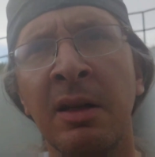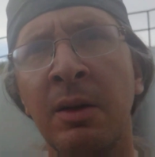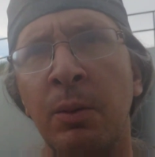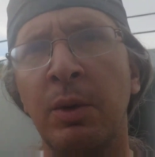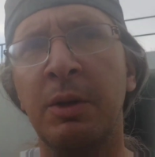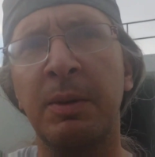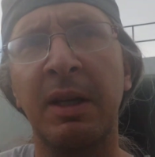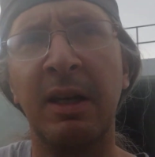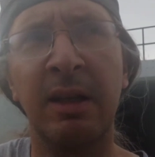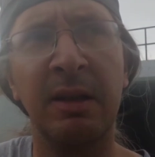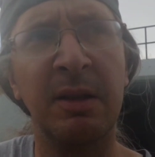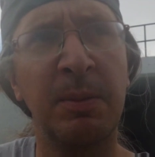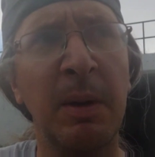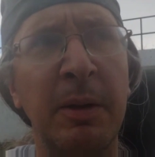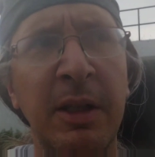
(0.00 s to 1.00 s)
which
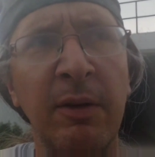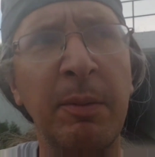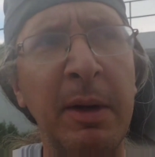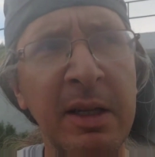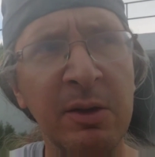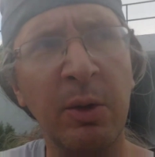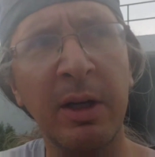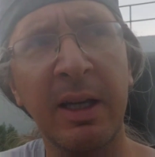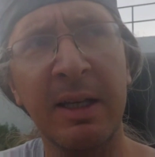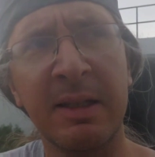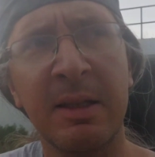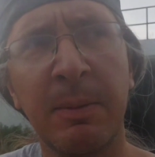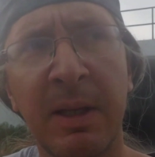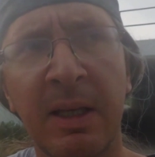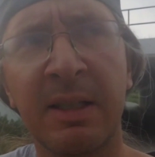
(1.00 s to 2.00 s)
means pretty much everybody's going to get
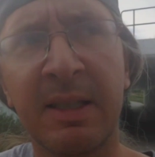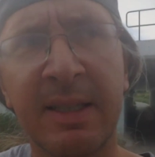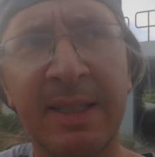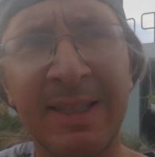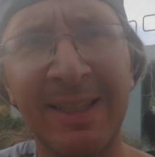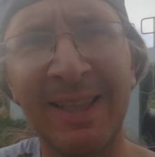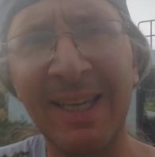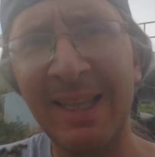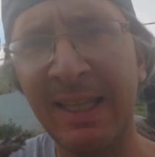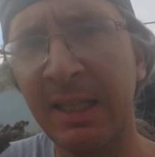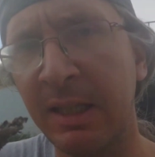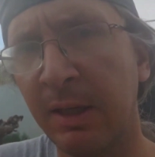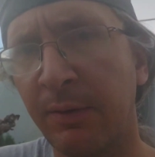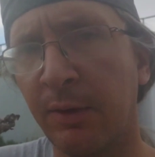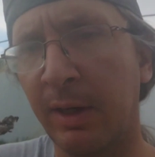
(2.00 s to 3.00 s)
something slightly
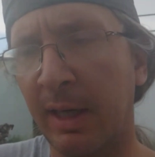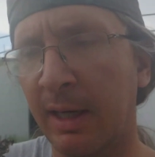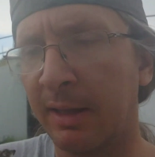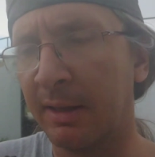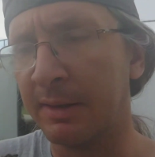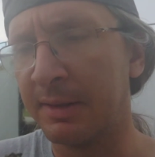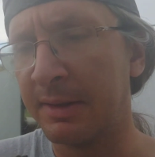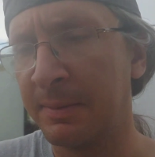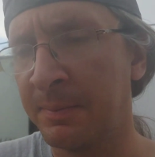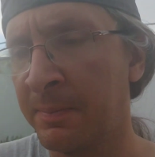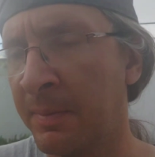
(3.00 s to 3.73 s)
different out of this.